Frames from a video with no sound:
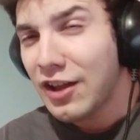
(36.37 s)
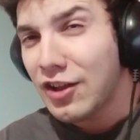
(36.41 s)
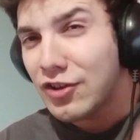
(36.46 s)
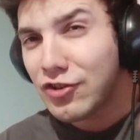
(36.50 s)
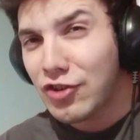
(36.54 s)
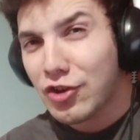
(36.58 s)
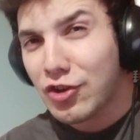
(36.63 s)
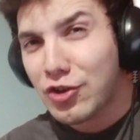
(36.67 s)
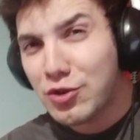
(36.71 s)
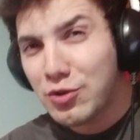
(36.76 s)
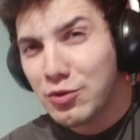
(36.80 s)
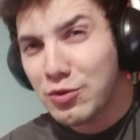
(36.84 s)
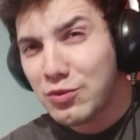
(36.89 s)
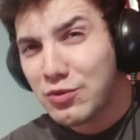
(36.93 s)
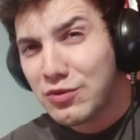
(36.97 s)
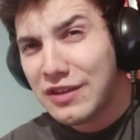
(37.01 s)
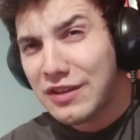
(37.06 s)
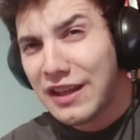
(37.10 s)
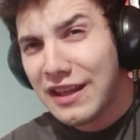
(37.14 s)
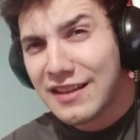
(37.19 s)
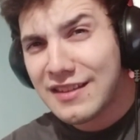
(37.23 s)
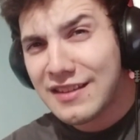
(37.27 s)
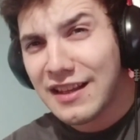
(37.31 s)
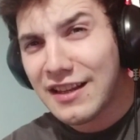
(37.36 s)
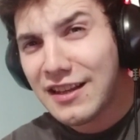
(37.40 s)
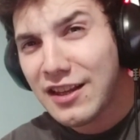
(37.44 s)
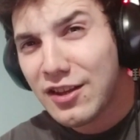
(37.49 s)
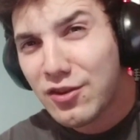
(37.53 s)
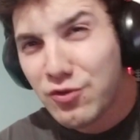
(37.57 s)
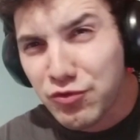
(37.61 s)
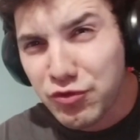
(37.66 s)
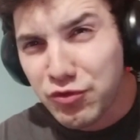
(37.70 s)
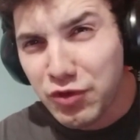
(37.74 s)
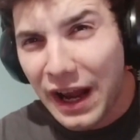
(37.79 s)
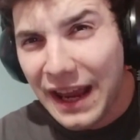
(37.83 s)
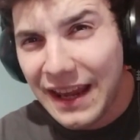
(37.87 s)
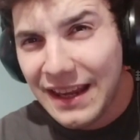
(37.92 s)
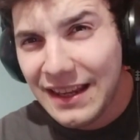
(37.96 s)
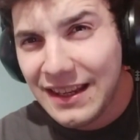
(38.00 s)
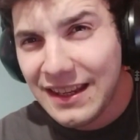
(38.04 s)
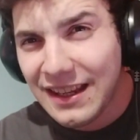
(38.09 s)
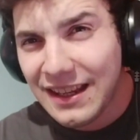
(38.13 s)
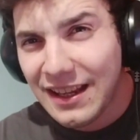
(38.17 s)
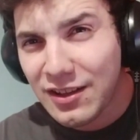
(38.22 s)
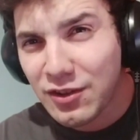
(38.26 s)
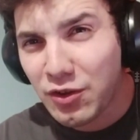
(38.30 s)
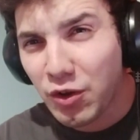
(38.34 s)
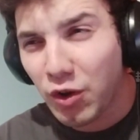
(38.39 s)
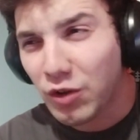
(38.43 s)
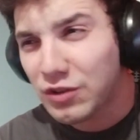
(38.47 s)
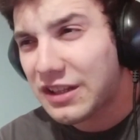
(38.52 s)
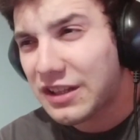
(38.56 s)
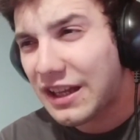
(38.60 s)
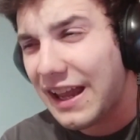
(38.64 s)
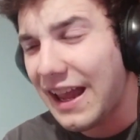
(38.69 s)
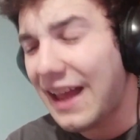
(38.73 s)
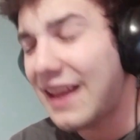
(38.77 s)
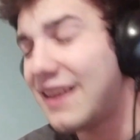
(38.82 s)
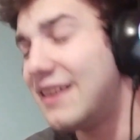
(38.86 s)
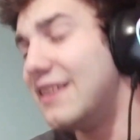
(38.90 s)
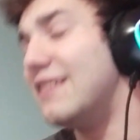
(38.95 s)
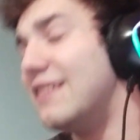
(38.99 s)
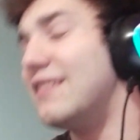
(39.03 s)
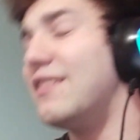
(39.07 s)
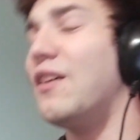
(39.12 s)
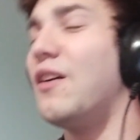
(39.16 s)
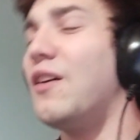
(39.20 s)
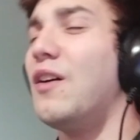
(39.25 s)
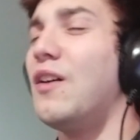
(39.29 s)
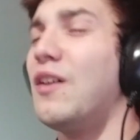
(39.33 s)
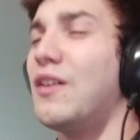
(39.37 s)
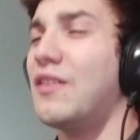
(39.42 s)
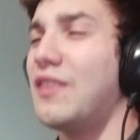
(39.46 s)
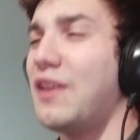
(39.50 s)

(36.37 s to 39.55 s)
Just do this and it's raining and cold again. Oh,